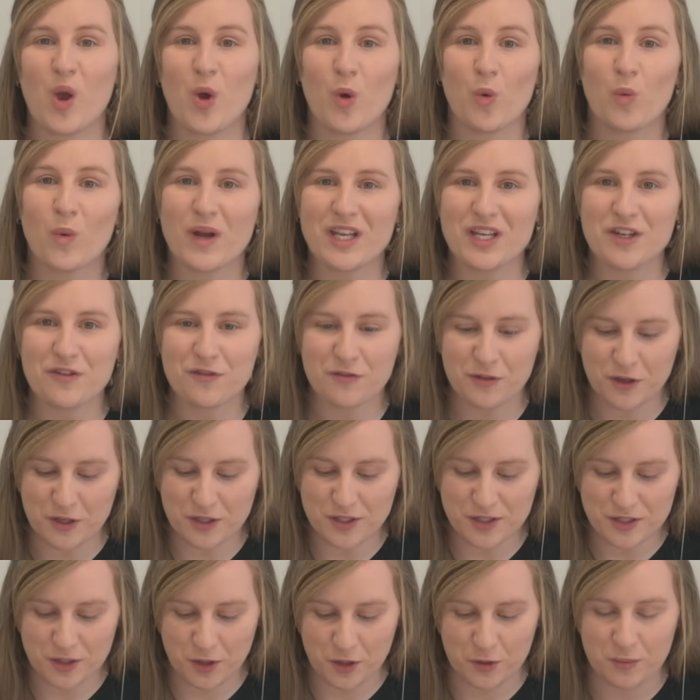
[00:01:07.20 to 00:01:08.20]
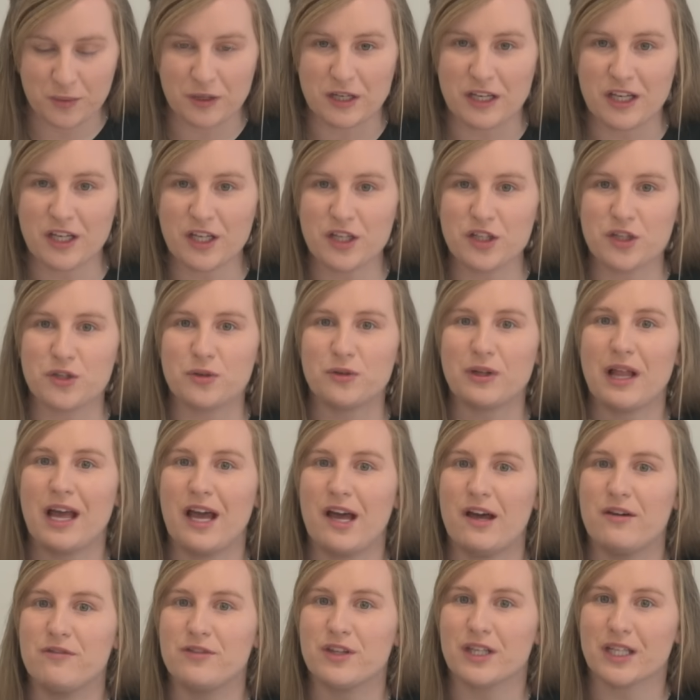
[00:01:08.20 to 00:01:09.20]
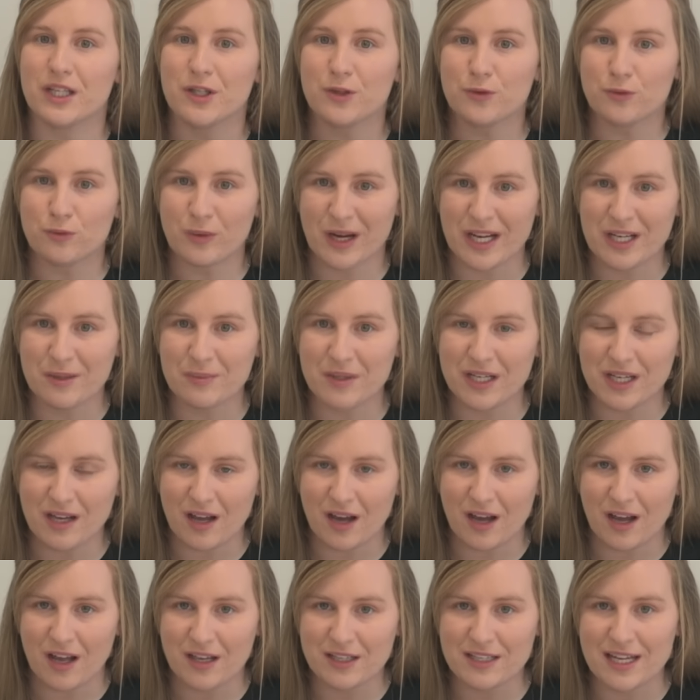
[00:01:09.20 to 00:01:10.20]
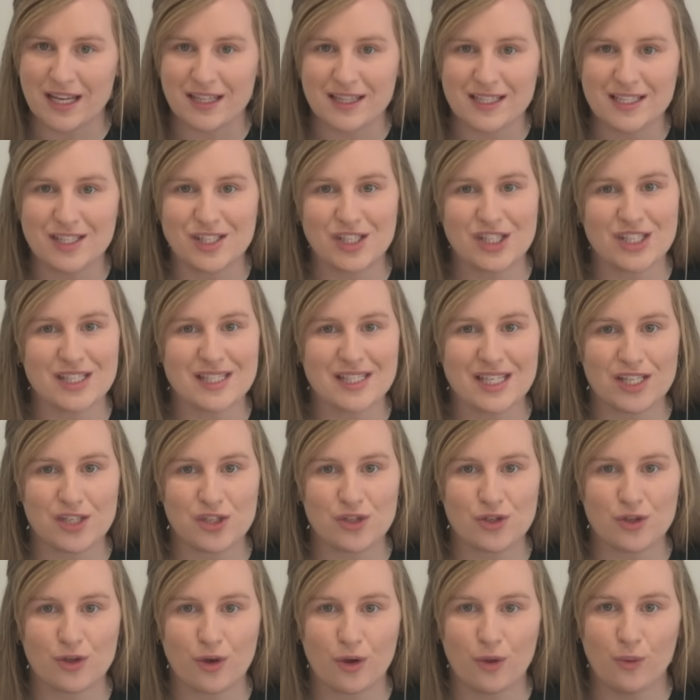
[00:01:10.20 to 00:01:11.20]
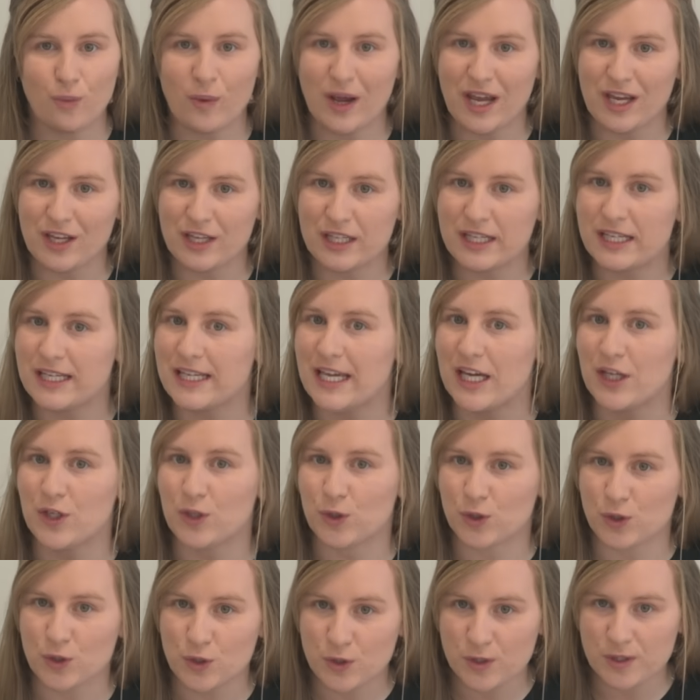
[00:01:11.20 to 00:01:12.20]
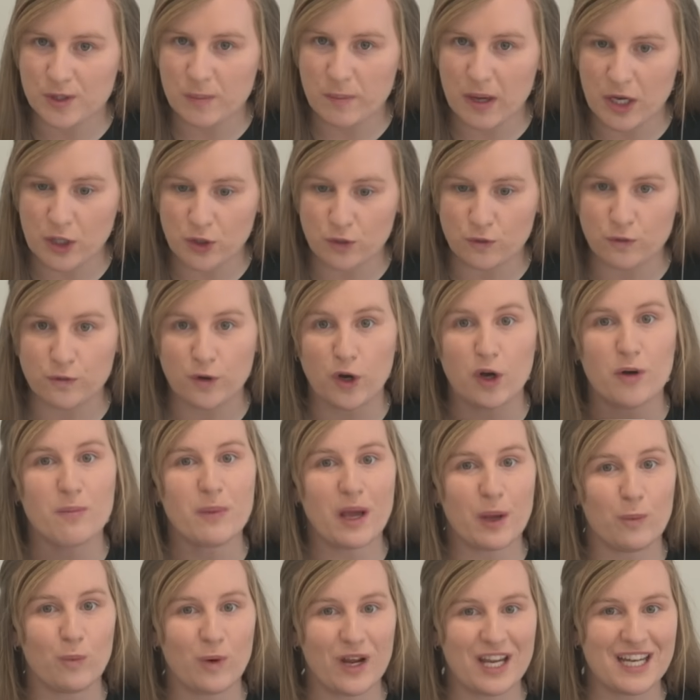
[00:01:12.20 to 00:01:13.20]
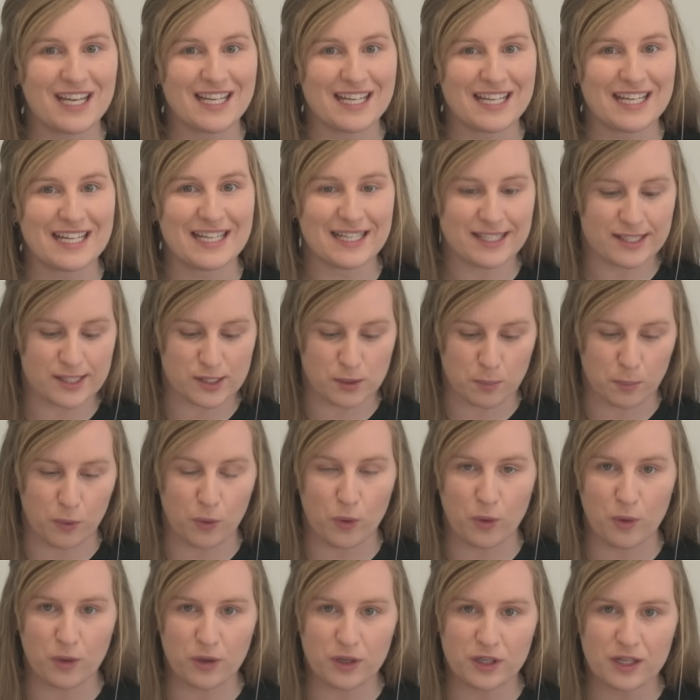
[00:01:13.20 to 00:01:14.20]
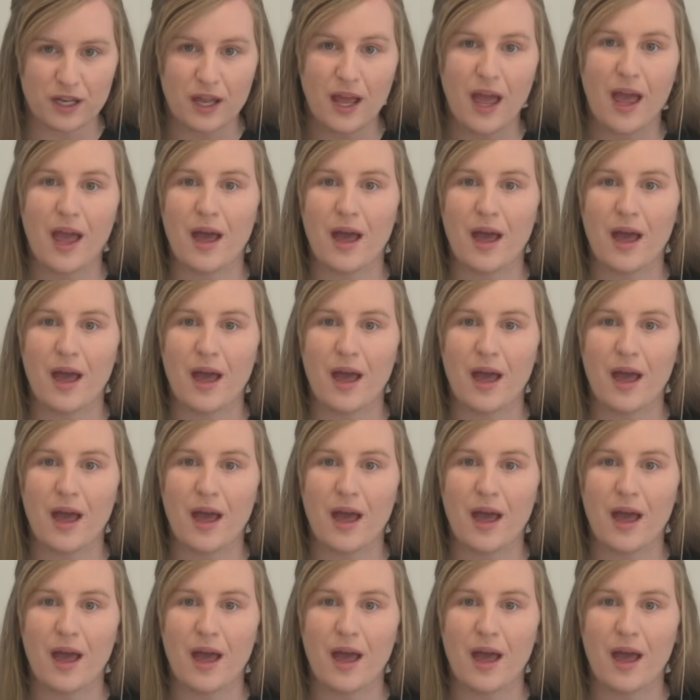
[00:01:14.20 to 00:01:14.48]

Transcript: When you first open it, you'll have the little README card. Now this just lets you know where you can get your user manual from and where you can get support.